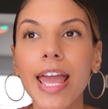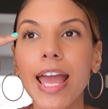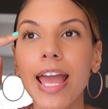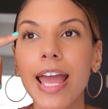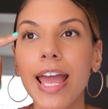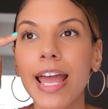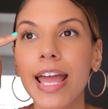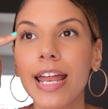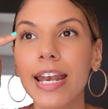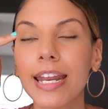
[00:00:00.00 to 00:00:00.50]

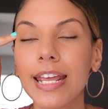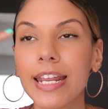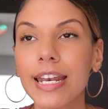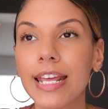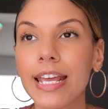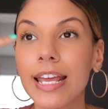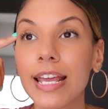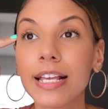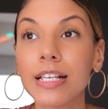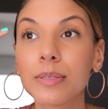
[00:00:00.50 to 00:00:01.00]
And in
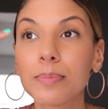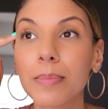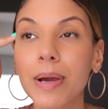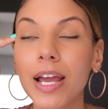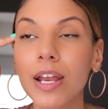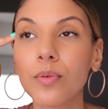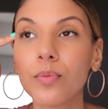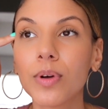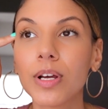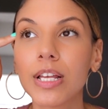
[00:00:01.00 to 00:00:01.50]
his
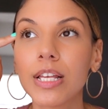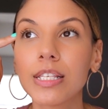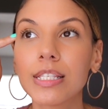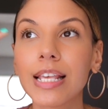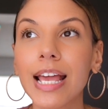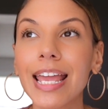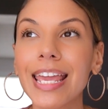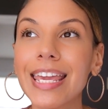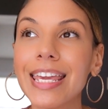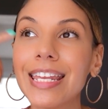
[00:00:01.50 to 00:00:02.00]
mind
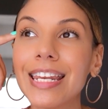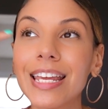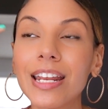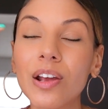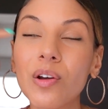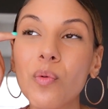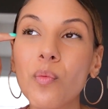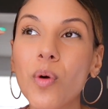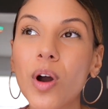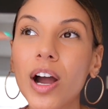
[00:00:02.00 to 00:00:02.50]
was he
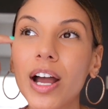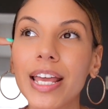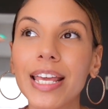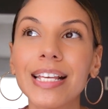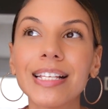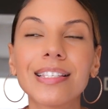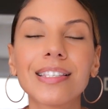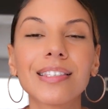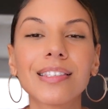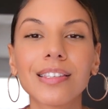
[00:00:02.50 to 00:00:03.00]
didn't want
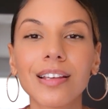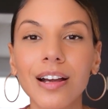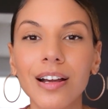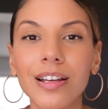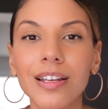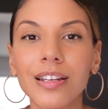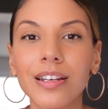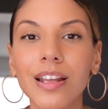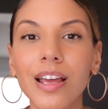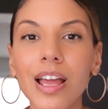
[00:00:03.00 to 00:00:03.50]
his
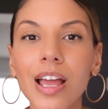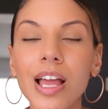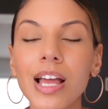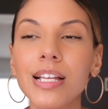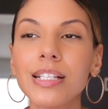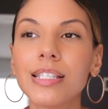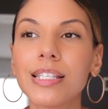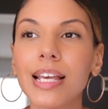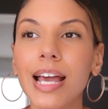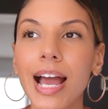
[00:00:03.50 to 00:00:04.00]
son
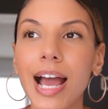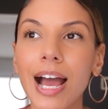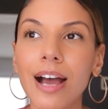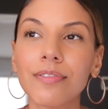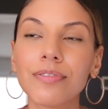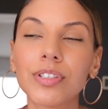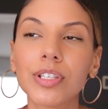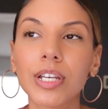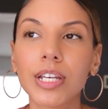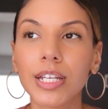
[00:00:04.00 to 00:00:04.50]
to
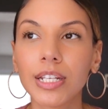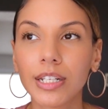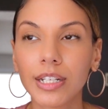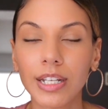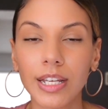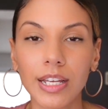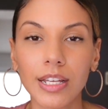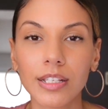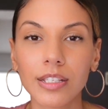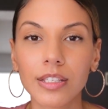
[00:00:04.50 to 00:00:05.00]
have to
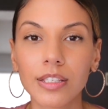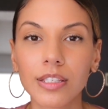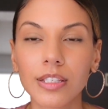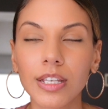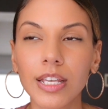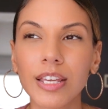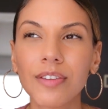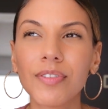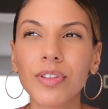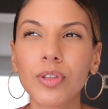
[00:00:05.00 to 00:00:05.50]
enlist,
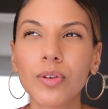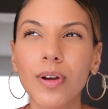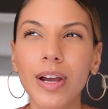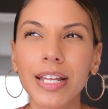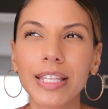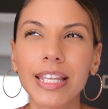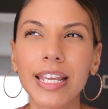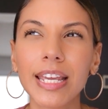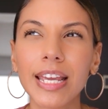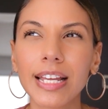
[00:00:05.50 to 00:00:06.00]
even though
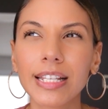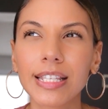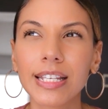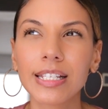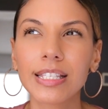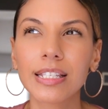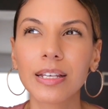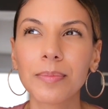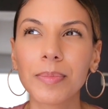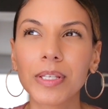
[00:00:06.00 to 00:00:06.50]
I think at
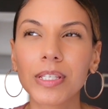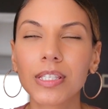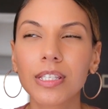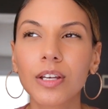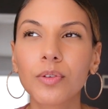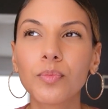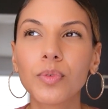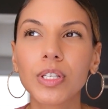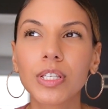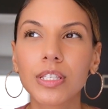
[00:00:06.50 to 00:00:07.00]
this time his
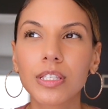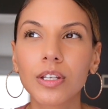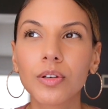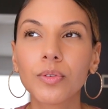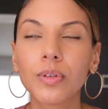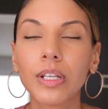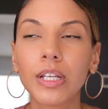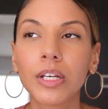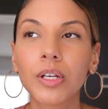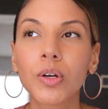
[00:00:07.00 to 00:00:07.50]
son was still
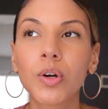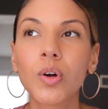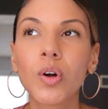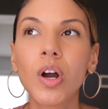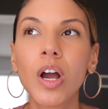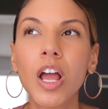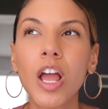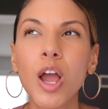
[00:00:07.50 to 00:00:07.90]
little.